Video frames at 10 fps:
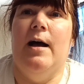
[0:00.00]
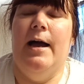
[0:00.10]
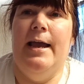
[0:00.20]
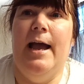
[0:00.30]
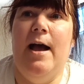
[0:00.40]

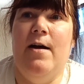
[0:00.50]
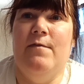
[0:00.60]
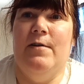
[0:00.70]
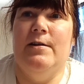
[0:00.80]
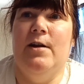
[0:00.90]
I
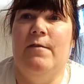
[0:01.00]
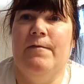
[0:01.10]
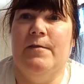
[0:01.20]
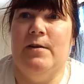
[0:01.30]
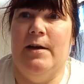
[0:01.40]
have
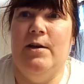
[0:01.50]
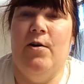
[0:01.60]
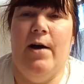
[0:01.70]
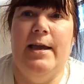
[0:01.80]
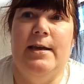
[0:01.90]
enough,
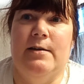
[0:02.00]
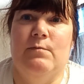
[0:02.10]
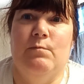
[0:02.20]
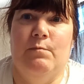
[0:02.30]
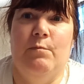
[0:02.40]
I
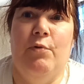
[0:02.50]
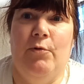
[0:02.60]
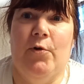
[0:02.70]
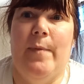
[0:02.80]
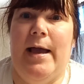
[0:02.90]
can
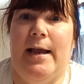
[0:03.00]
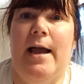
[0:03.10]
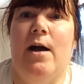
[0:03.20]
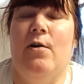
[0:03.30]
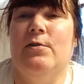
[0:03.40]
pull her back
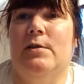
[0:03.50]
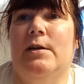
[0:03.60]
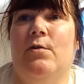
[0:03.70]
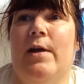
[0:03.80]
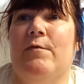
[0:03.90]
out.
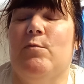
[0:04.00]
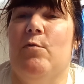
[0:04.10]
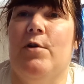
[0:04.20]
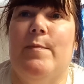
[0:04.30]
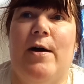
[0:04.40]
I don't have to
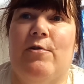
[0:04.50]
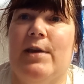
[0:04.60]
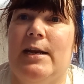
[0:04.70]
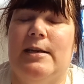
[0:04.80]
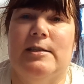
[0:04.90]
worry about her
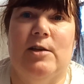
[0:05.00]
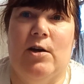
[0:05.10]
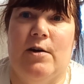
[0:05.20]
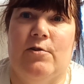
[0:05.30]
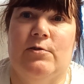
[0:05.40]
getting
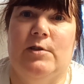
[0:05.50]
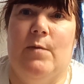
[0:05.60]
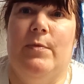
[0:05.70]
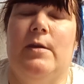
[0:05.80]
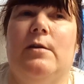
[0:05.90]
stuck under
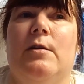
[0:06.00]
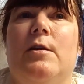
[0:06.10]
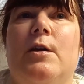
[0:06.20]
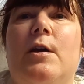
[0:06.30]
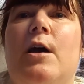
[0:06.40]
something.
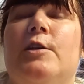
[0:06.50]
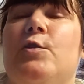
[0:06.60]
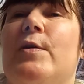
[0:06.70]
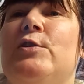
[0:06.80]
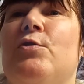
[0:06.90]

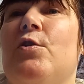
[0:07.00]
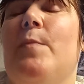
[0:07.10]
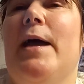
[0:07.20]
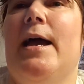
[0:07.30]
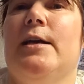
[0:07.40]
So I took her
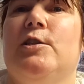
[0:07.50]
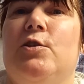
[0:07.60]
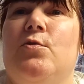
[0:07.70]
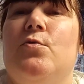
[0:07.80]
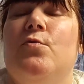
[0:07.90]
back
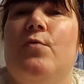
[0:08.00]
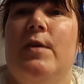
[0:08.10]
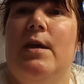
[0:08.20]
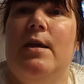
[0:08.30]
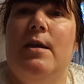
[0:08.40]
to
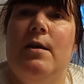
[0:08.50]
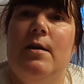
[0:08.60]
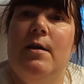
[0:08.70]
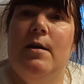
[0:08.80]
the